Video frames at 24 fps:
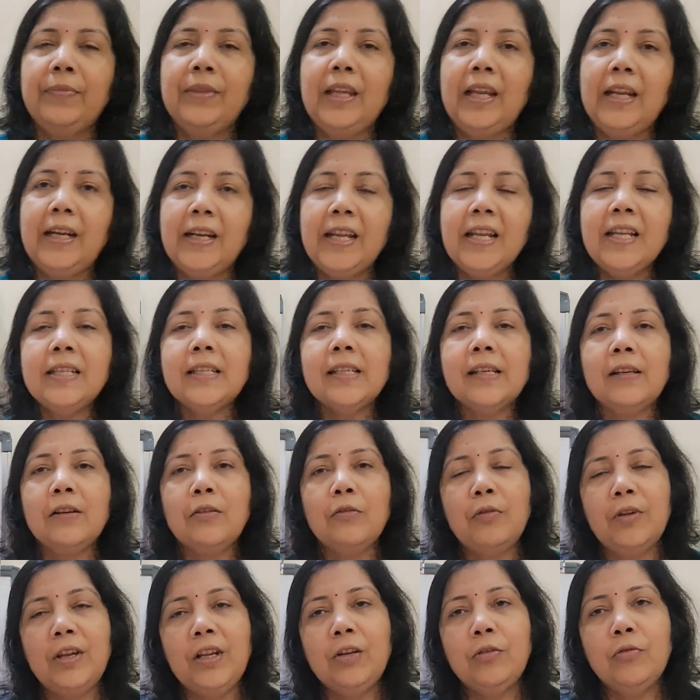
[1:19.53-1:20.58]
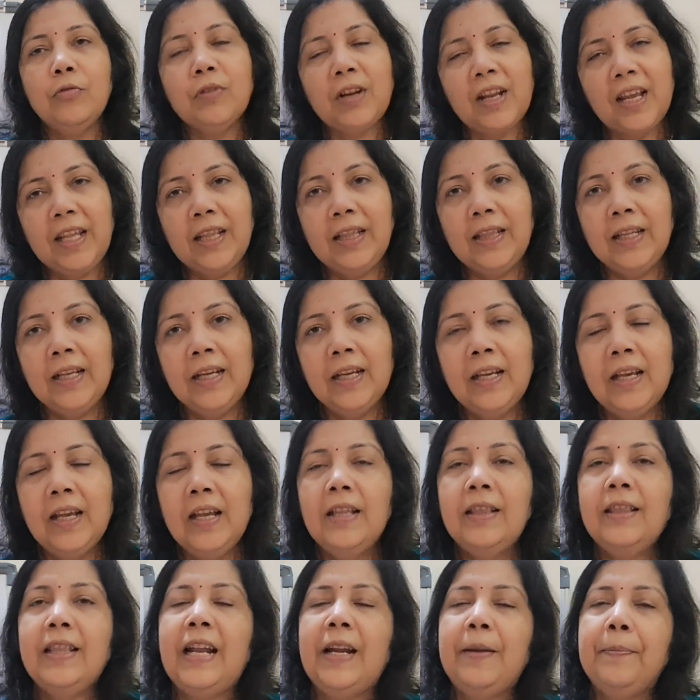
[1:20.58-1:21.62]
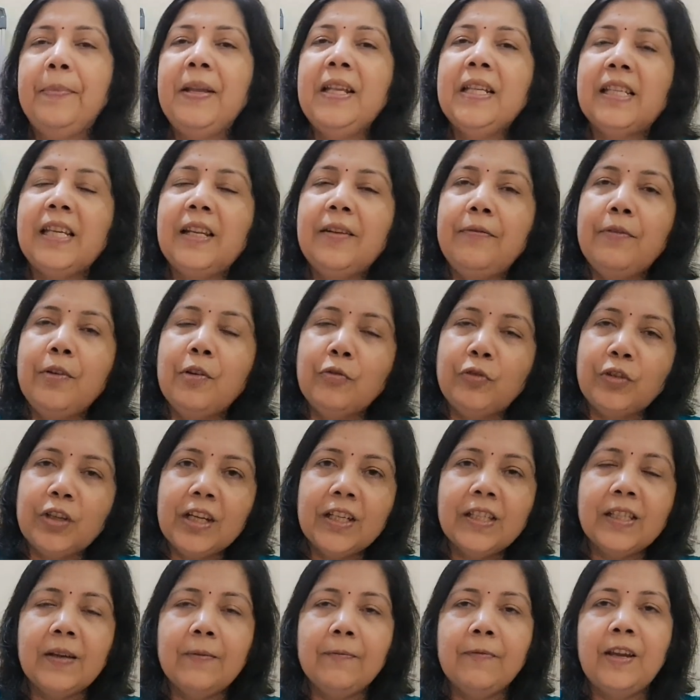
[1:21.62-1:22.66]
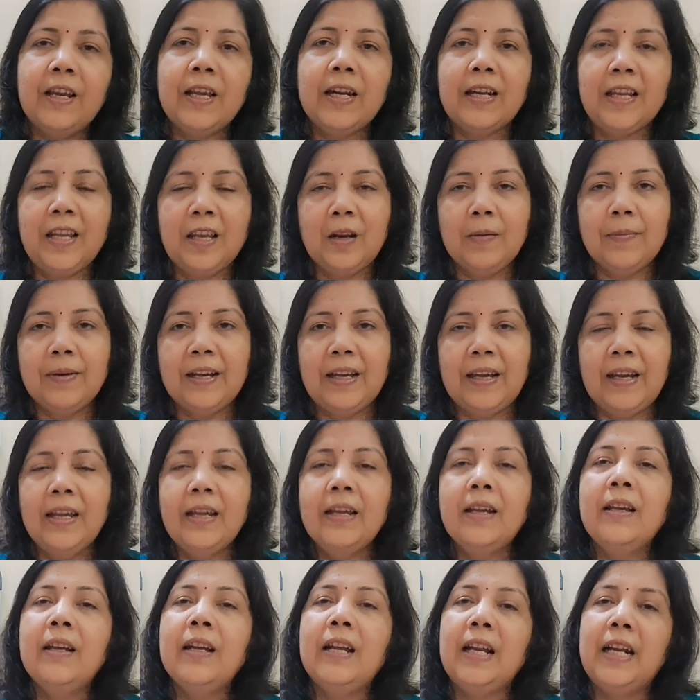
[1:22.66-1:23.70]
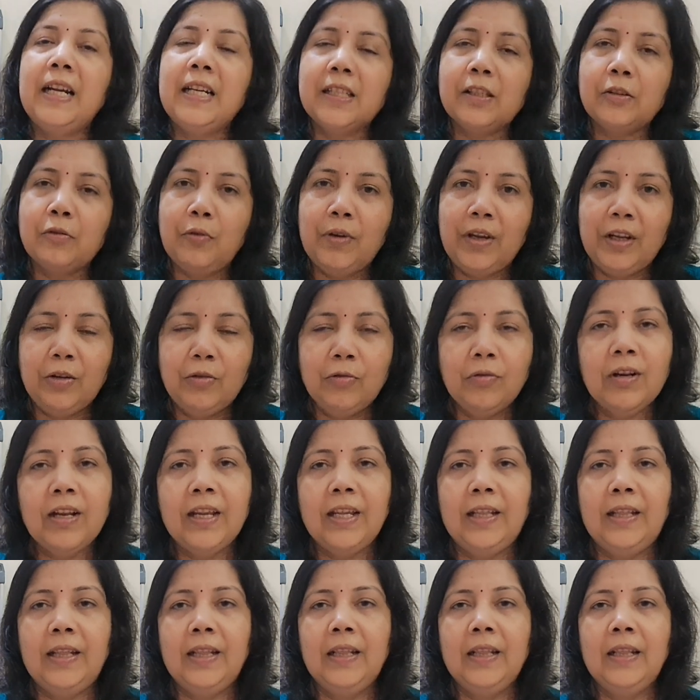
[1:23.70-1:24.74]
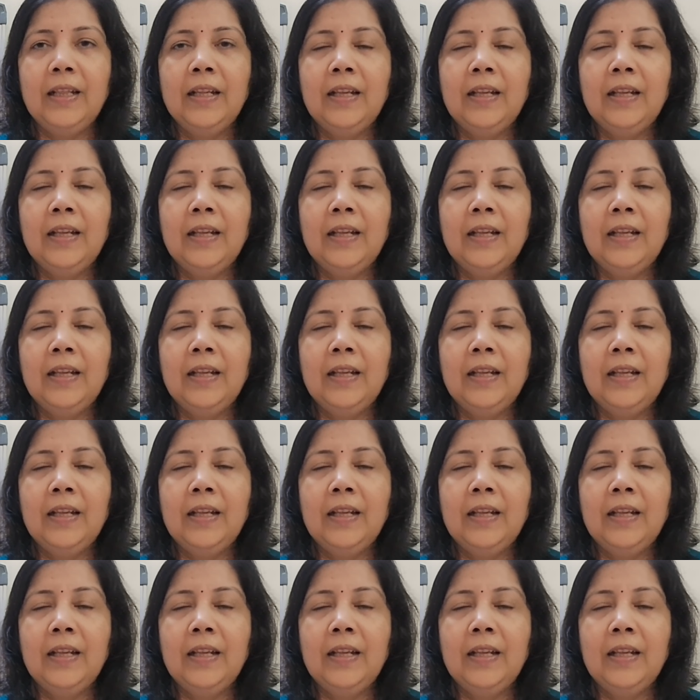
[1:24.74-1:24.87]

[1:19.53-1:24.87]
It is going to rain. That means in future somewhere nearby it is going to rain.